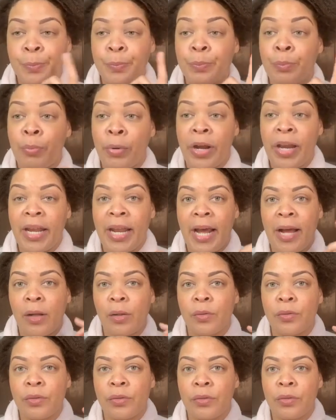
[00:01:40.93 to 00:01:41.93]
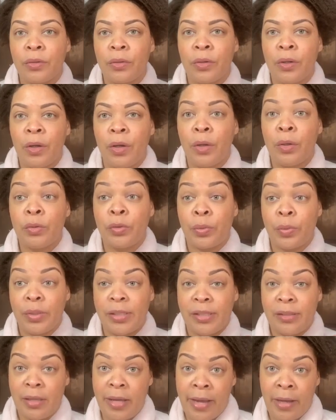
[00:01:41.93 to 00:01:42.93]
braid outs,
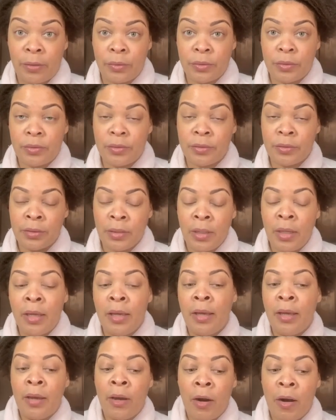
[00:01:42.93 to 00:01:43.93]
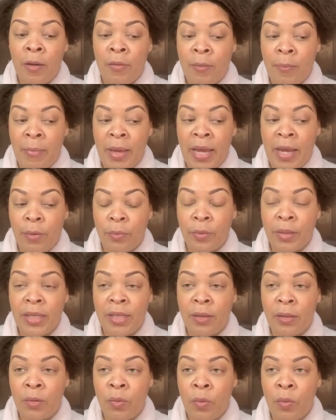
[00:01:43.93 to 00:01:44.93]
twist outs are the
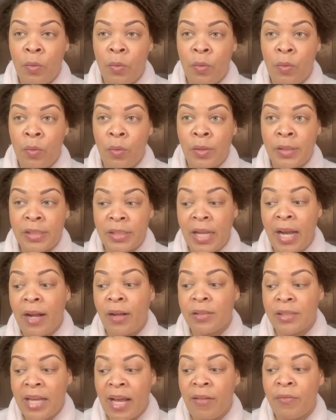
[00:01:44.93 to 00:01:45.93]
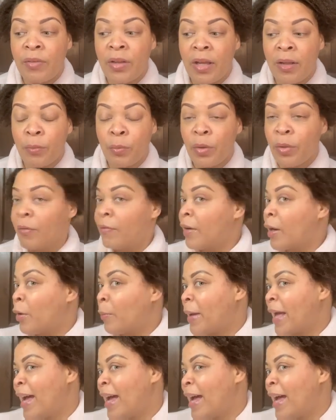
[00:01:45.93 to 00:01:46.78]
main styles I've done with foam.